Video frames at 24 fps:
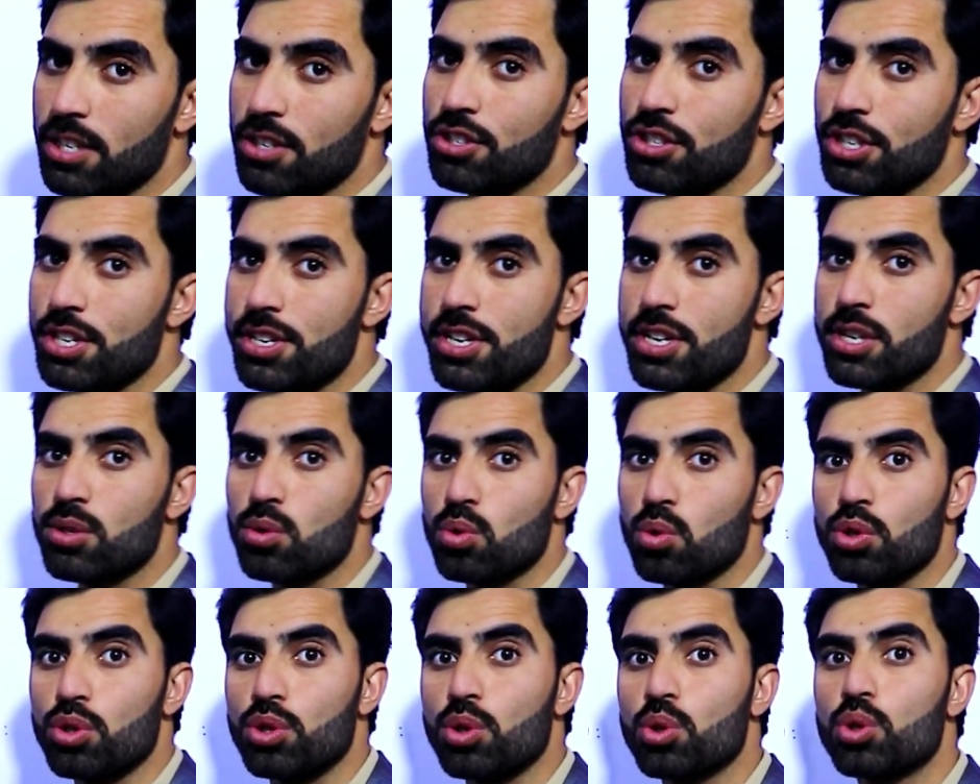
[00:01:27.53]
engineer,
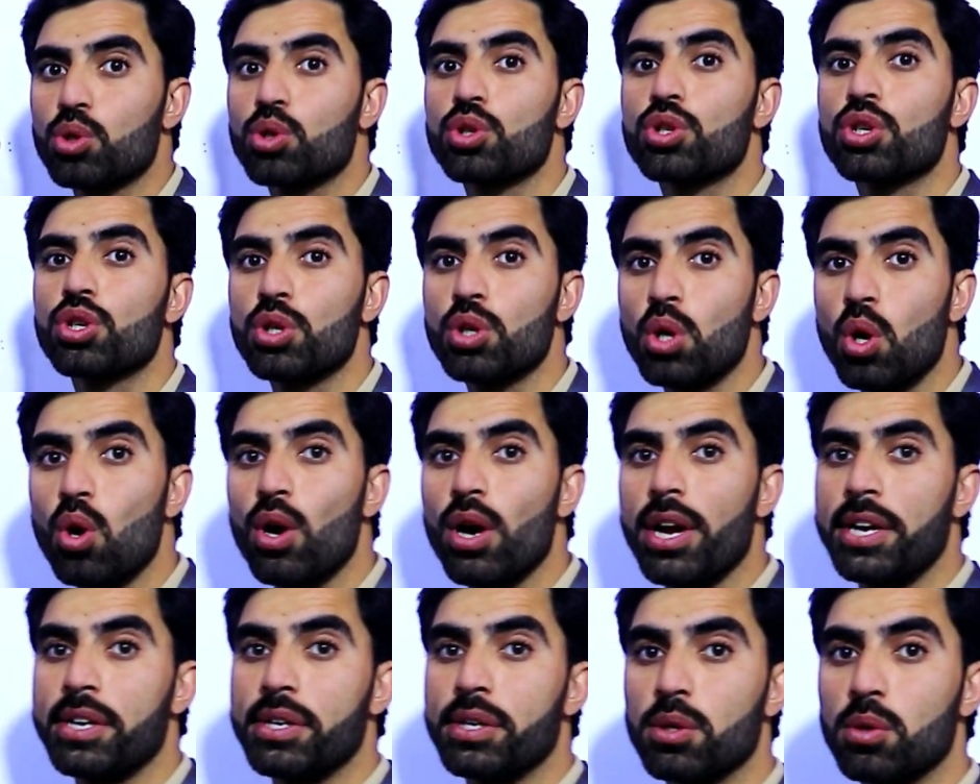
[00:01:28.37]
so you should
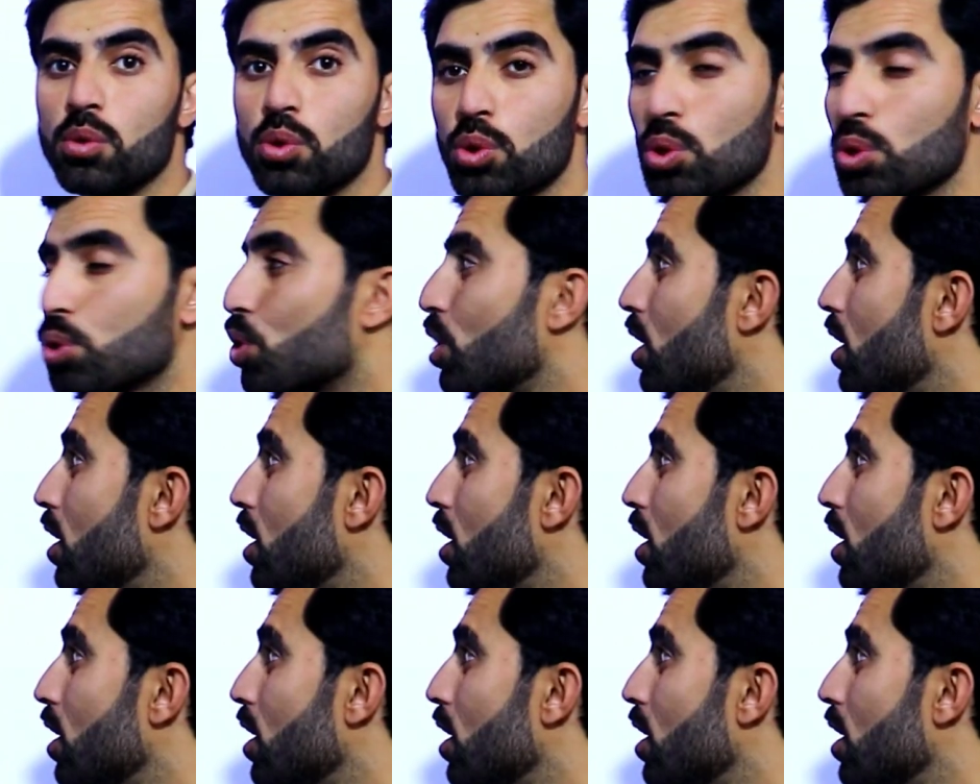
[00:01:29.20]
know and you should